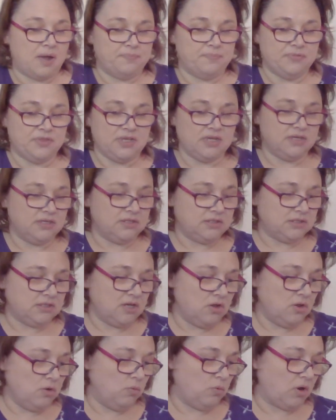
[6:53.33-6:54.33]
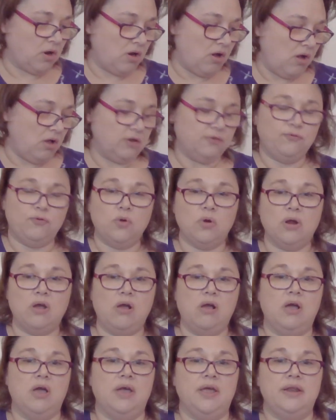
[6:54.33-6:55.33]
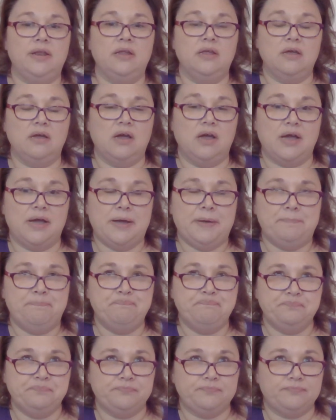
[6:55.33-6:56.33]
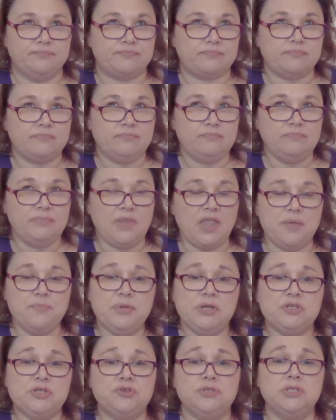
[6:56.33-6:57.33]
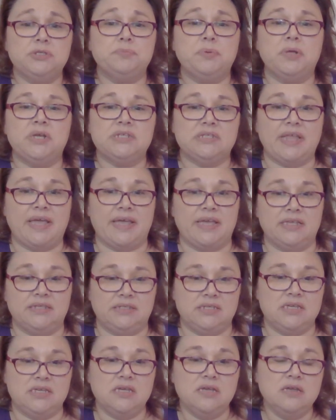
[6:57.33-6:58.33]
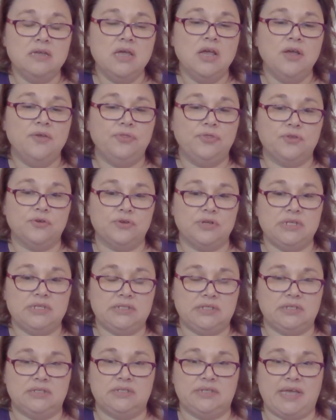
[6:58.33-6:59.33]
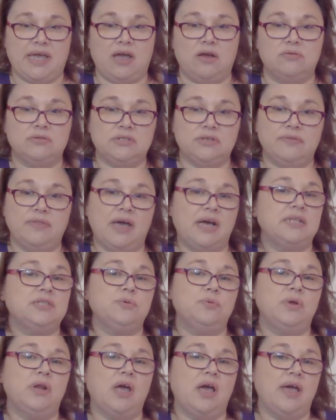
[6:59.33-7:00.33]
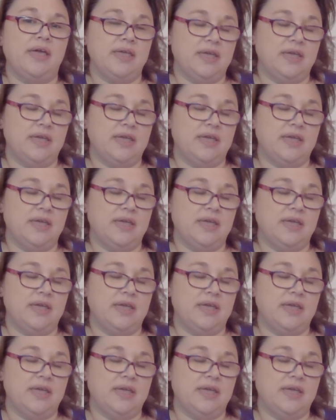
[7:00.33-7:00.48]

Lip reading: These were called for on Picture This Plus Legacy 36 count. So that's what I